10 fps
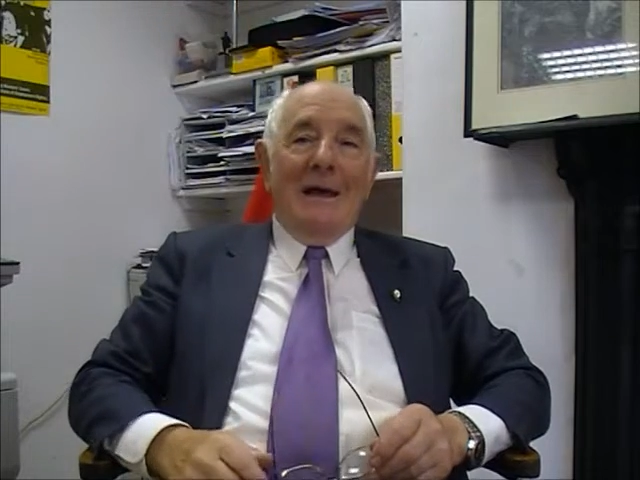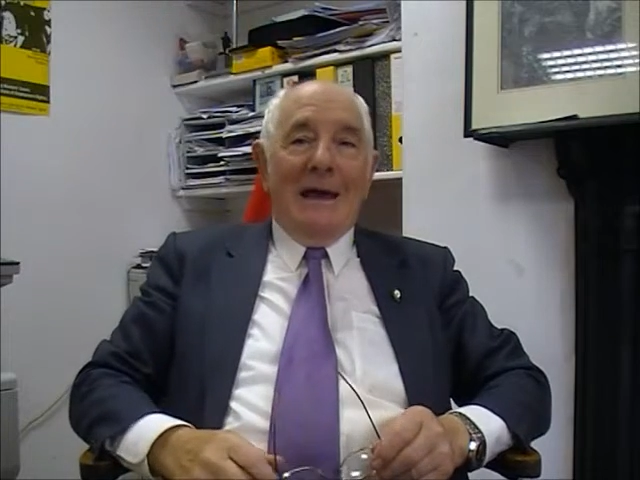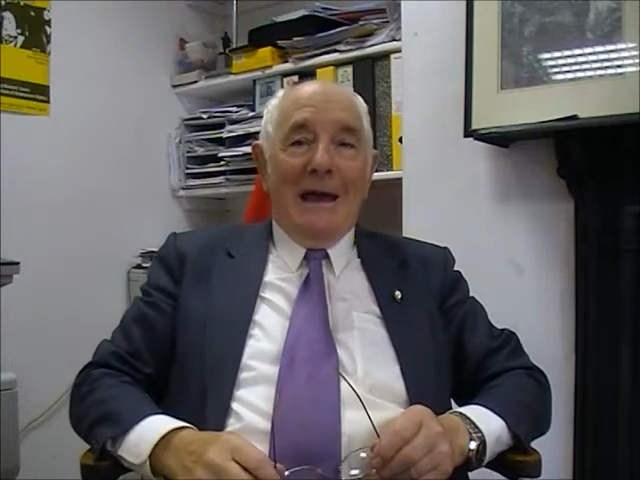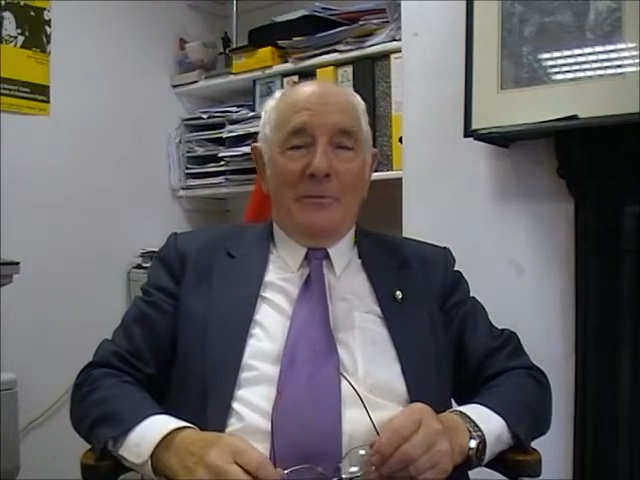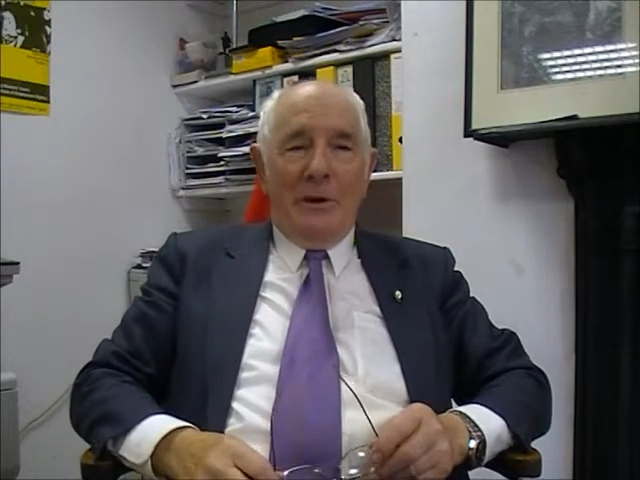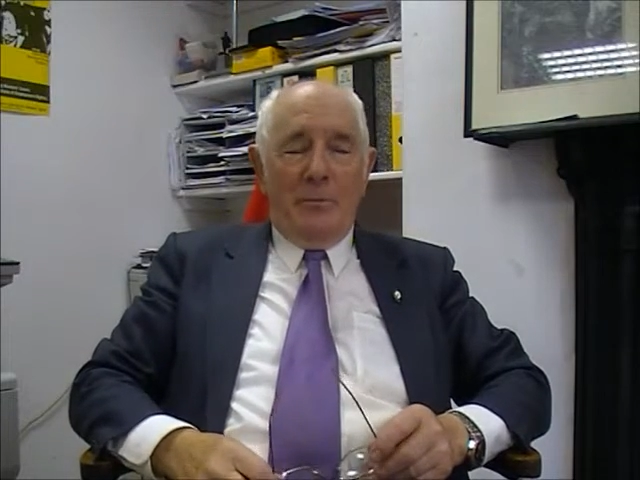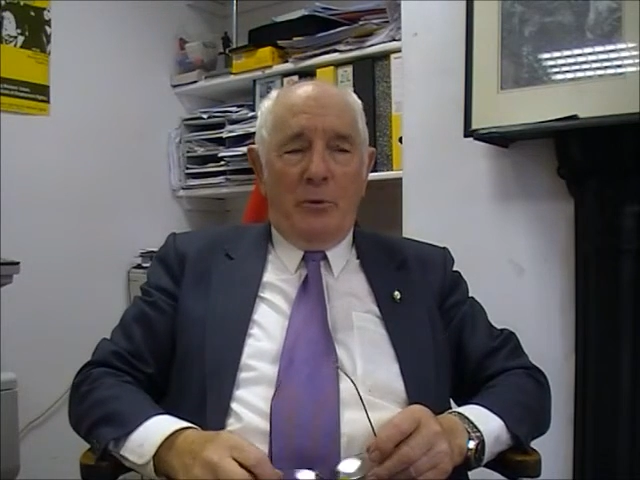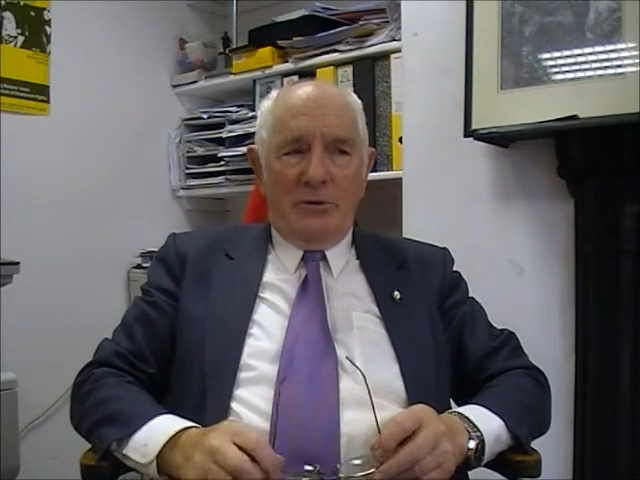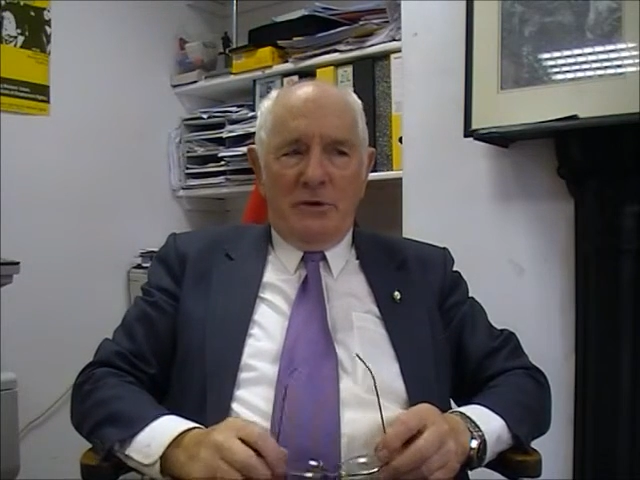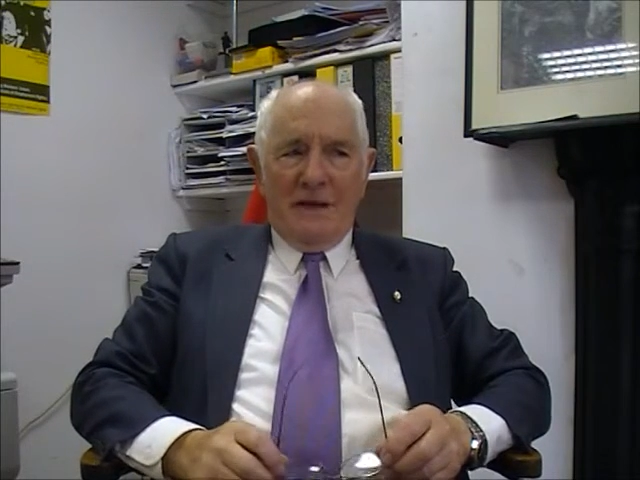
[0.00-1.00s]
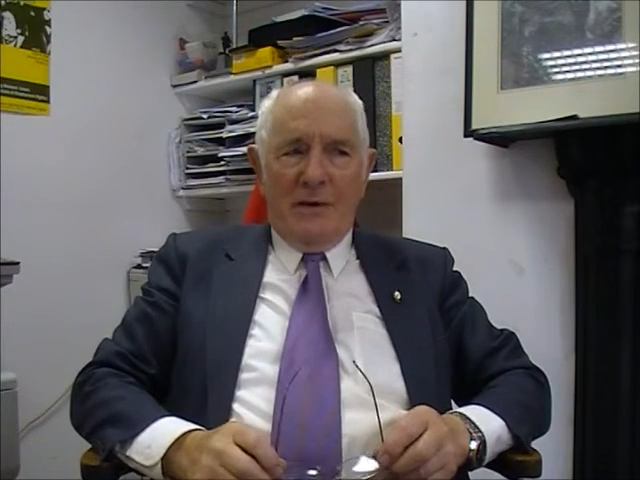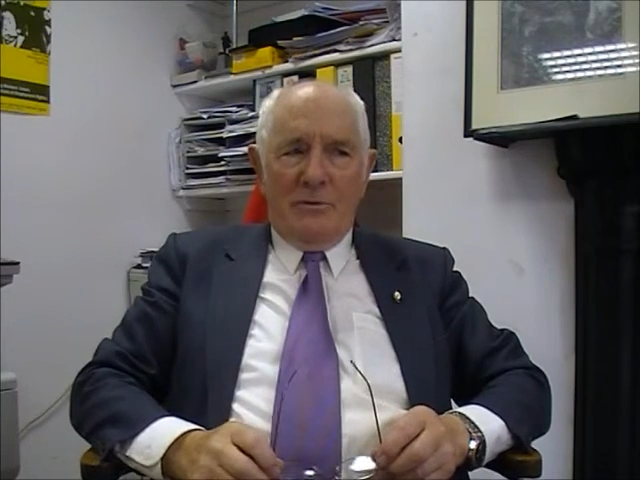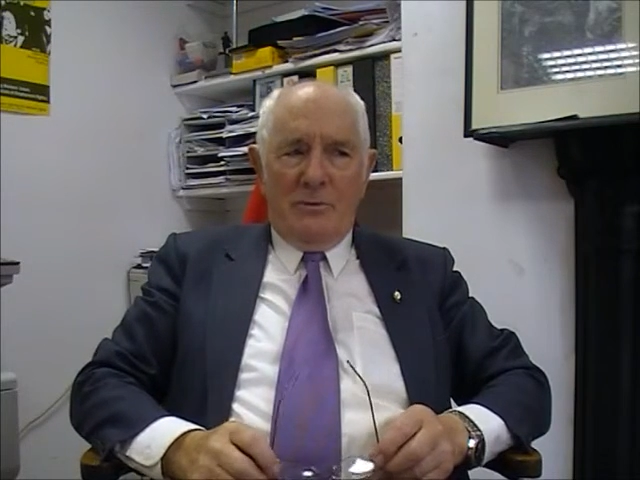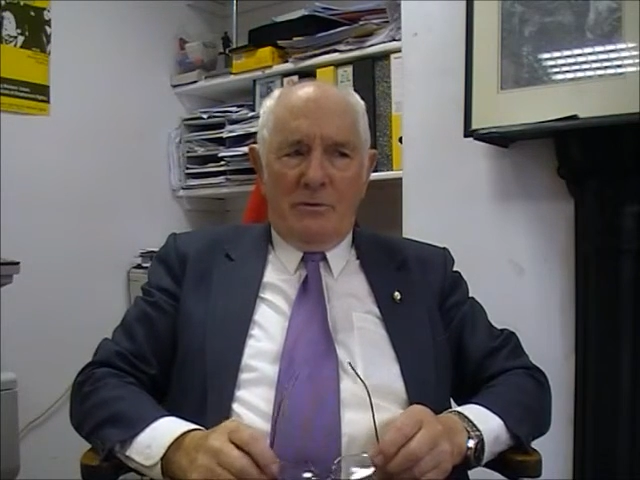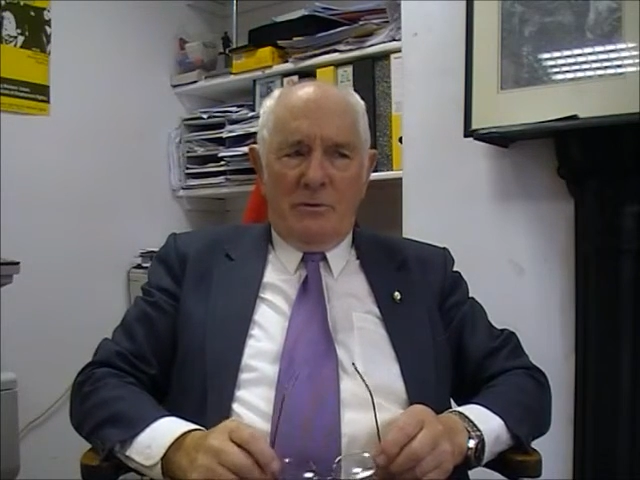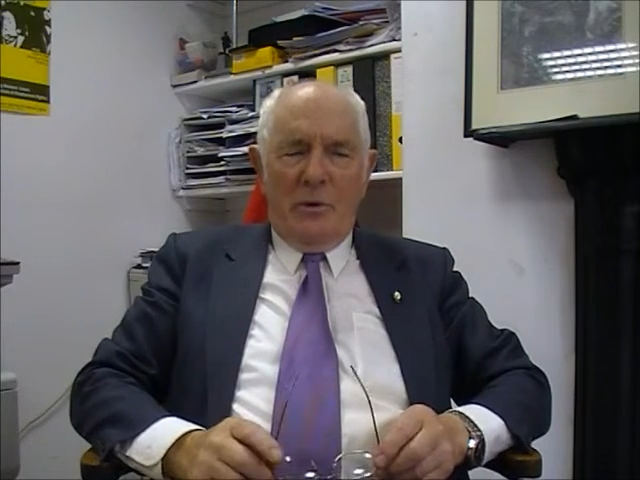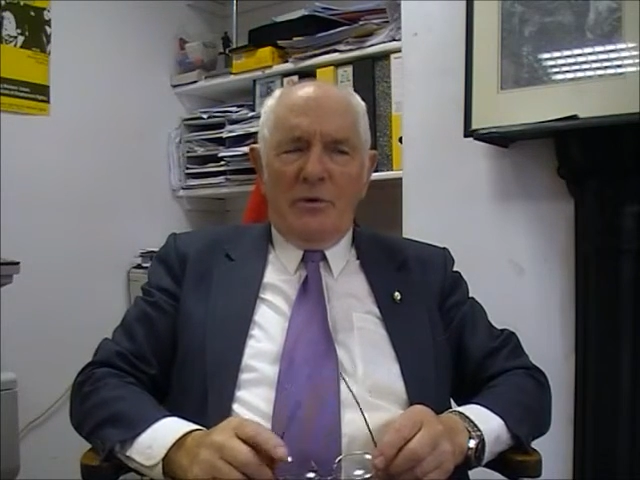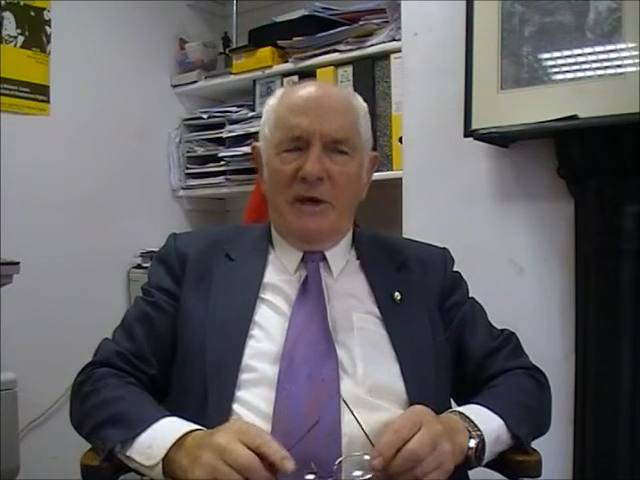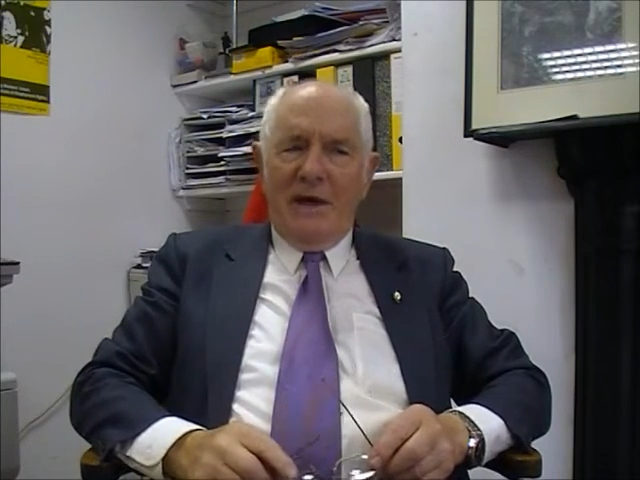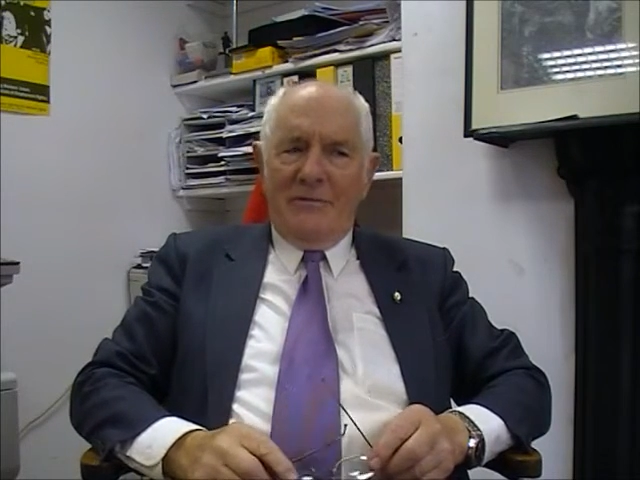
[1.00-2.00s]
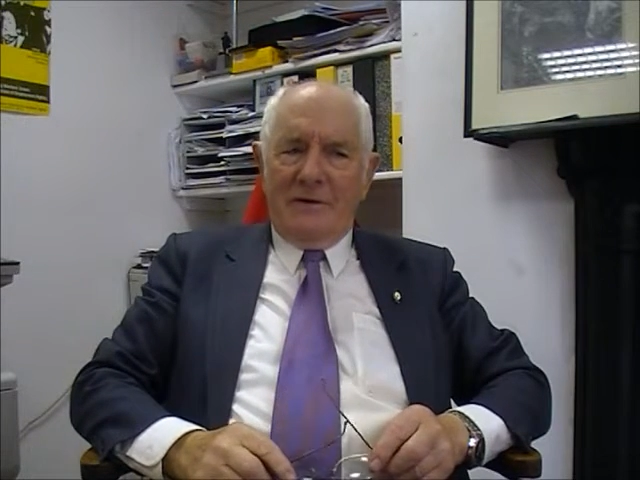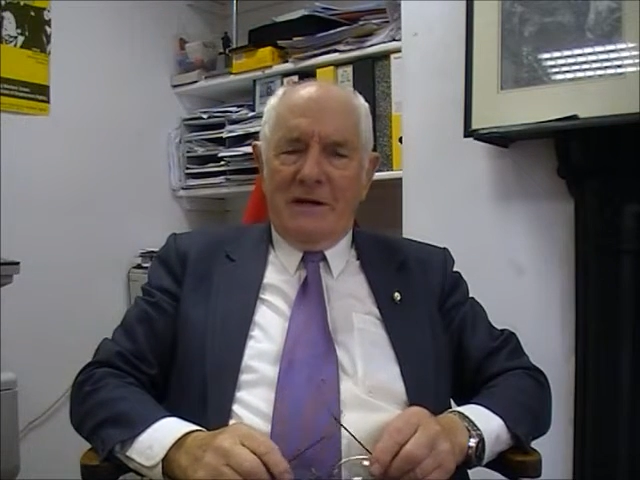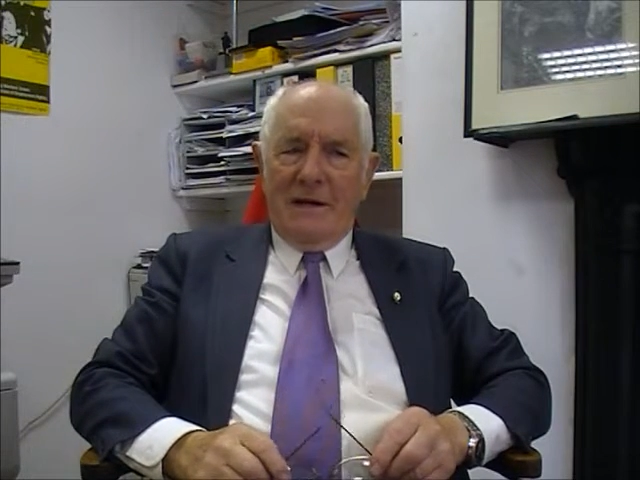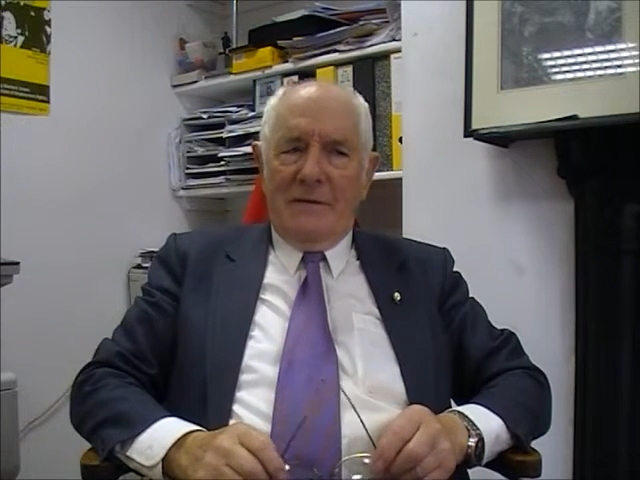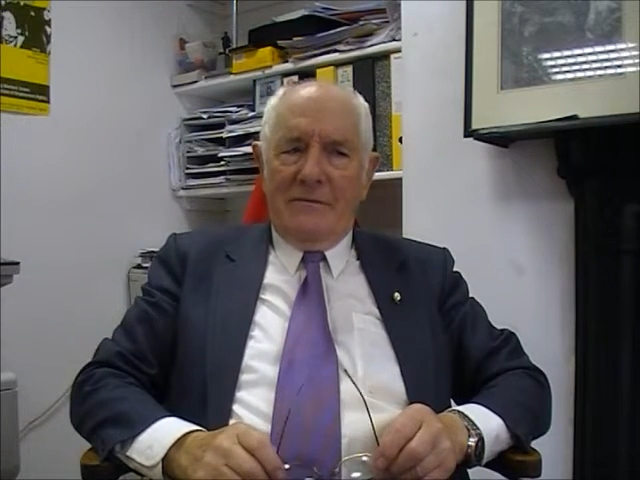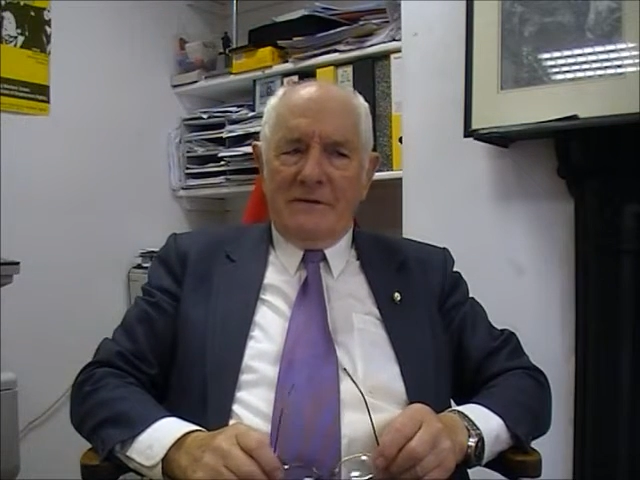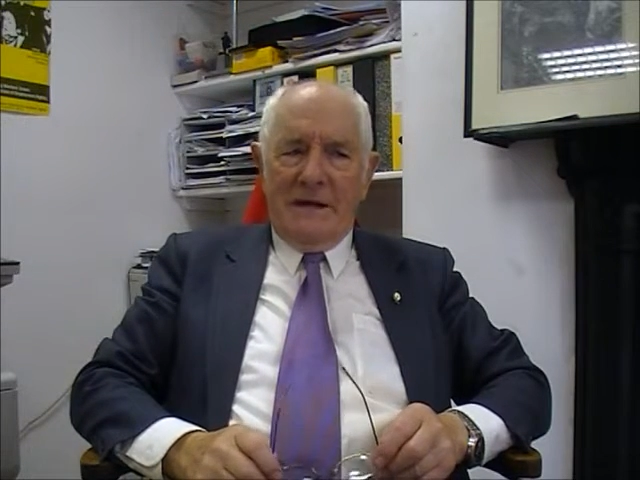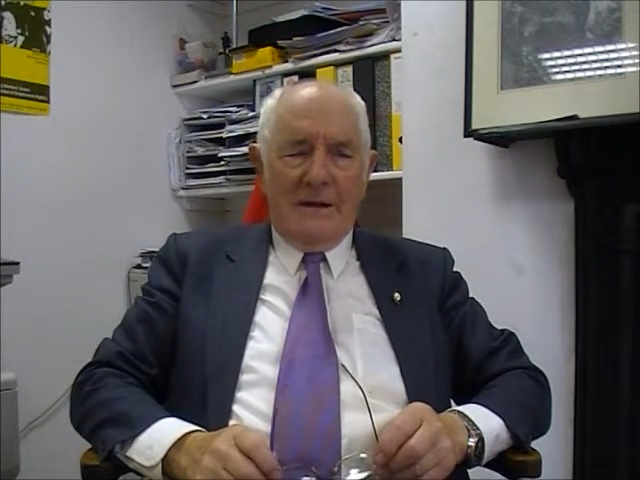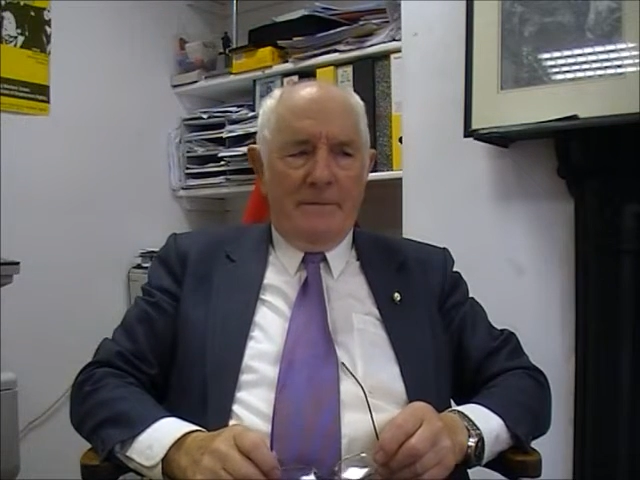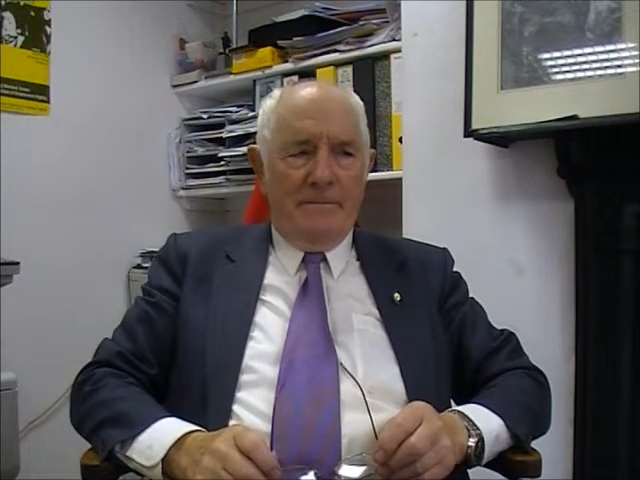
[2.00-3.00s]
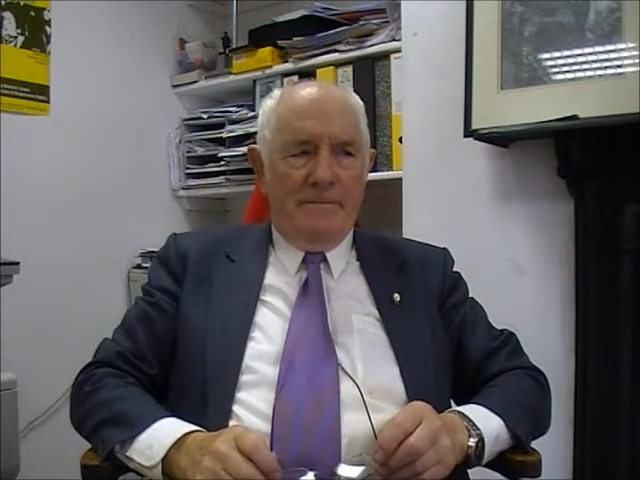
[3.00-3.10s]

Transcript: and we put it down. We only gave ourselves about